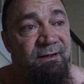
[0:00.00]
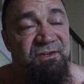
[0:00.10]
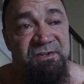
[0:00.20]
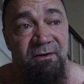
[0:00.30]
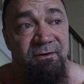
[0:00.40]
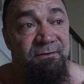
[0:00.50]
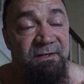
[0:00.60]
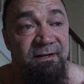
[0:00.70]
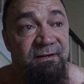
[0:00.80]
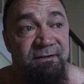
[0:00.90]
etc.
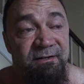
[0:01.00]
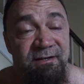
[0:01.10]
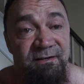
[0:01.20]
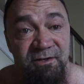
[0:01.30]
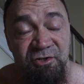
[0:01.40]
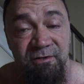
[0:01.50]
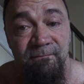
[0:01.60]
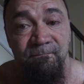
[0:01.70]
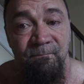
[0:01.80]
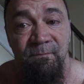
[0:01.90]
to get into
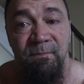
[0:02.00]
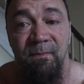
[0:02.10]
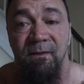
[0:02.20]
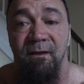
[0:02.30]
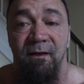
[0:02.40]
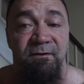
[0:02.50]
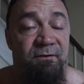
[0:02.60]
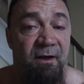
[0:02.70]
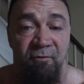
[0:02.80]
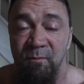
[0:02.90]
condition.
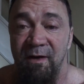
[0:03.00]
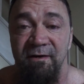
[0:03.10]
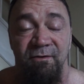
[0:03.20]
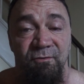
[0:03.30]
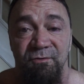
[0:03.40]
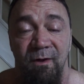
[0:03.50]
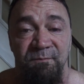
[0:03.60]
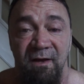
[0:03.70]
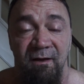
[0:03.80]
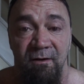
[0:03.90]
And everybody who
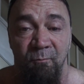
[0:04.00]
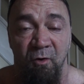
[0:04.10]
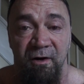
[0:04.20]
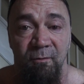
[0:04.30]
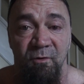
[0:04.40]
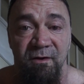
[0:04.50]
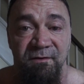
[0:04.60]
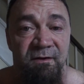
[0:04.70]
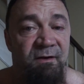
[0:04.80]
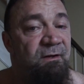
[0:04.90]
I'm, I'm working
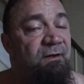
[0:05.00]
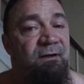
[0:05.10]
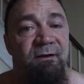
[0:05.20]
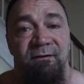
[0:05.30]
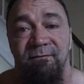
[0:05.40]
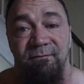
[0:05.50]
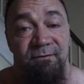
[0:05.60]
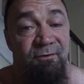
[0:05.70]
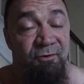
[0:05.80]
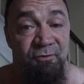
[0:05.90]
with
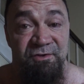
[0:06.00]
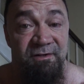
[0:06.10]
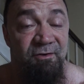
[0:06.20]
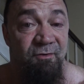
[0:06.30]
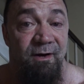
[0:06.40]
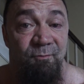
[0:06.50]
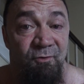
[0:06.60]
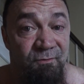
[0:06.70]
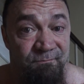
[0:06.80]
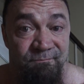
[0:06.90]
are losing
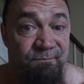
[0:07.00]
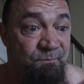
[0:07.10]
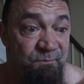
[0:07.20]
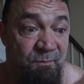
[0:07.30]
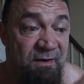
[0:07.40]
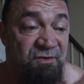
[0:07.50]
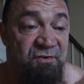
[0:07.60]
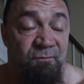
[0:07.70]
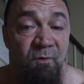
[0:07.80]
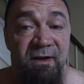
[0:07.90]
incredible
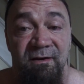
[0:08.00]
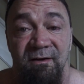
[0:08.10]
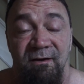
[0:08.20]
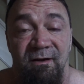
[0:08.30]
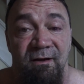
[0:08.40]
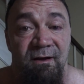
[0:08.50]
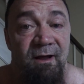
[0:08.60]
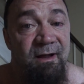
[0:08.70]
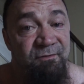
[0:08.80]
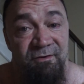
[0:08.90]
amounts of weight
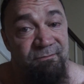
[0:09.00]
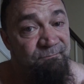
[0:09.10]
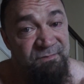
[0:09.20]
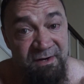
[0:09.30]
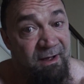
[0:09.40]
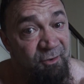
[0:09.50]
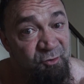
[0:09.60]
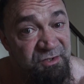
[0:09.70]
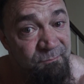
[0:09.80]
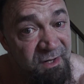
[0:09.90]
and they're not
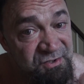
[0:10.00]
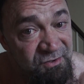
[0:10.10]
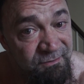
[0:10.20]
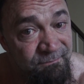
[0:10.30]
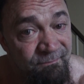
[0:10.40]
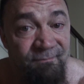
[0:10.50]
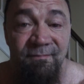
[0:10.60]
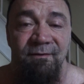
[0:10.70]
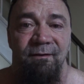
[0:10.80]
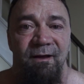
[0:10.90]
losing muscle.
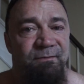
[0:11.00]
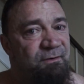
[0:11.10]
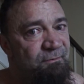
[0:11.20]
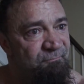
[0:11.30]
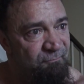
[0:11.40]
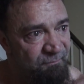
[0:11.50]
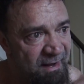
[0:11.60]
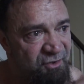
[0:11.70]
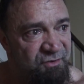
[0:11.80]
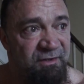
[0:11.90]
And they're
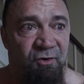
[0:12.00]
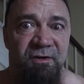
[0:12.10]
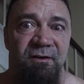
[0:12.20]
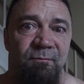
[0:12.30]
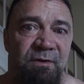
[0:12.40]
actually looking